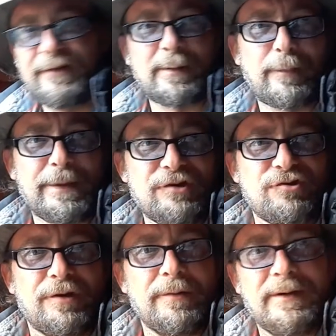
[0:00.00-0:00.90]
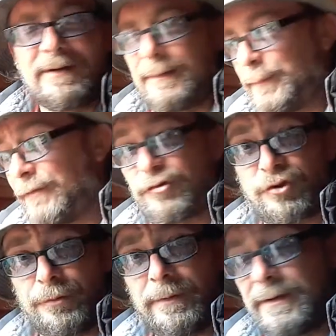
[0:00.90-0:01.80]
to have a bit of a
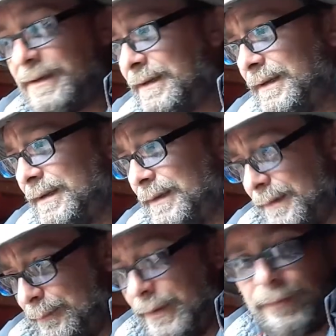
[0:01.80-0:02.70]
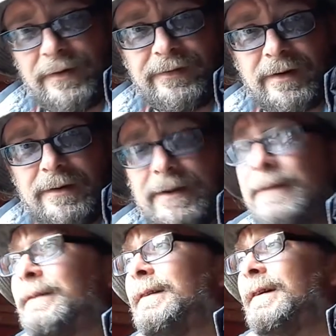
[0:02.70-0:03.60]
shoot, build this
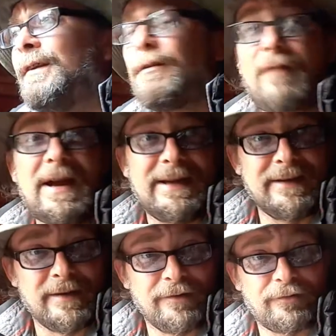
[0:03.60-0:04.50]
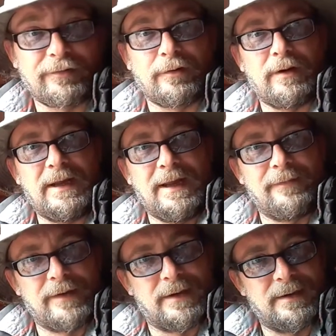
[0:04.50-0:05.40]
target. And the rain just got
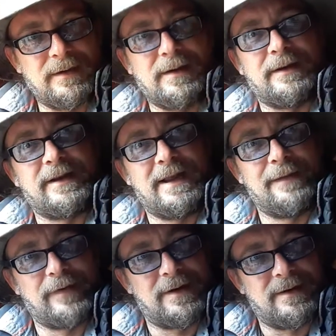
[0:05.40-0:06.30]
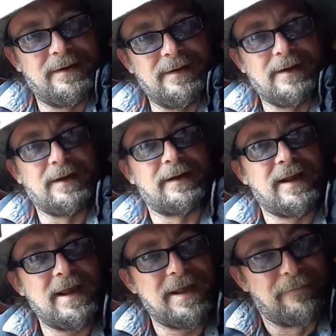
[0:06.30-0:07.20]
heavier and heavier and
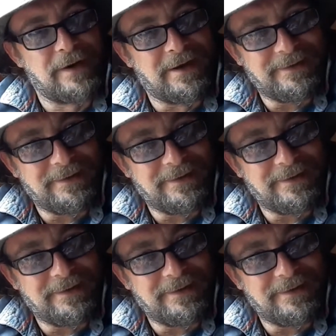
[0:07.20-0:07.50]
heavier.